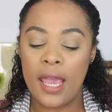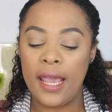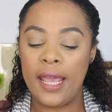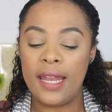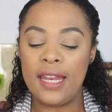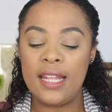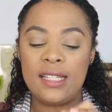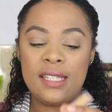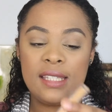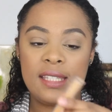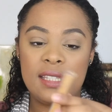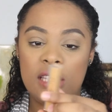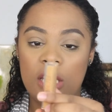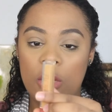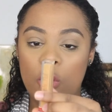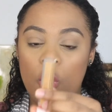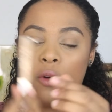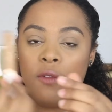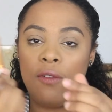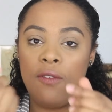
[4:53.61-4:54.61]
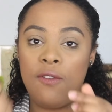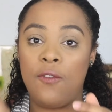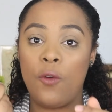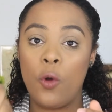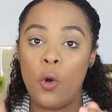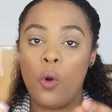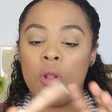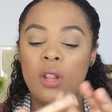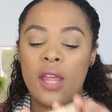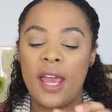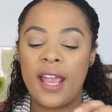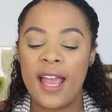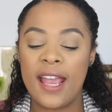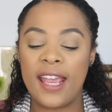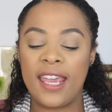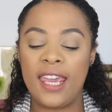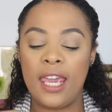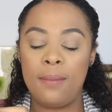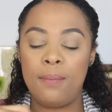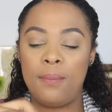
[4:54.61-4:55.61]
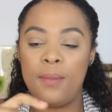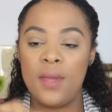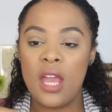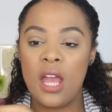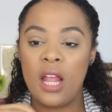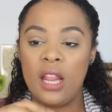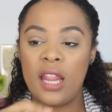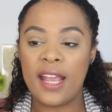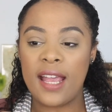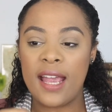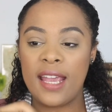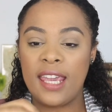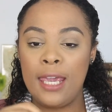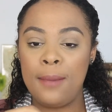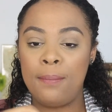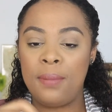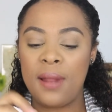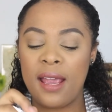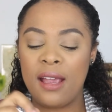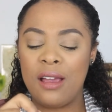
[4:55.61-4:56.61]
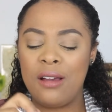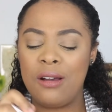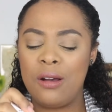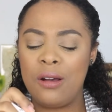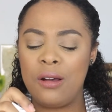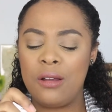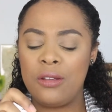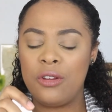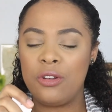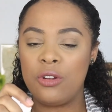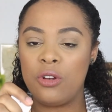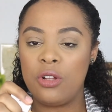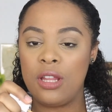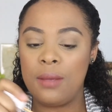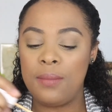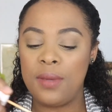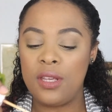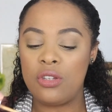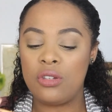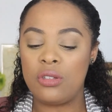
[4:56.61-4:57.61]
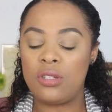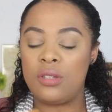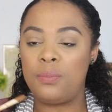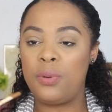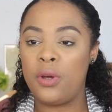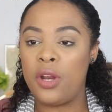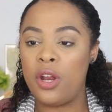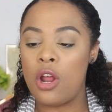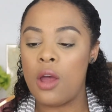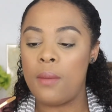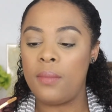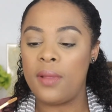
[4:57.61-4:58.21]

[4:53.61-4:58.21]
And it's still full. Like I keep like I keep like, oh, you know, let me just put it on.